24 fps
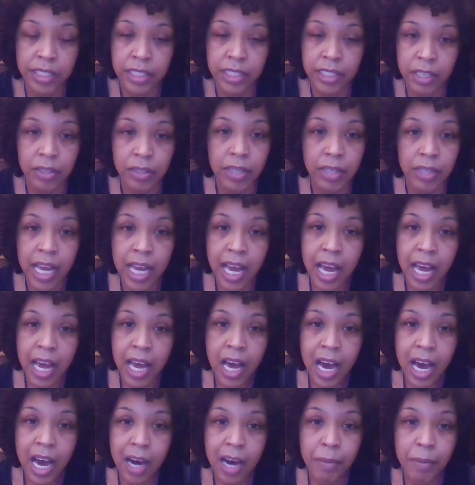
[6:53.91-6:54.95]
So
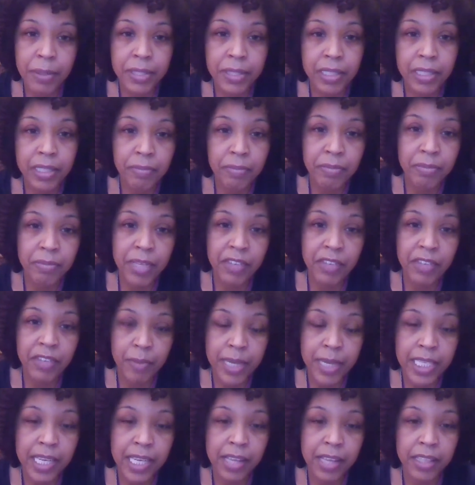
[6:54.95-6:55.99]
I'll put some
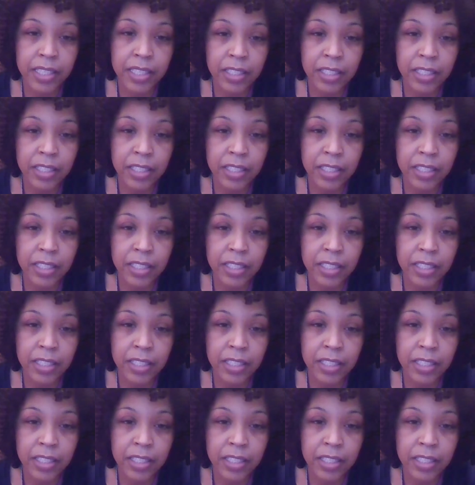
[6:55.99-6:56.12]
information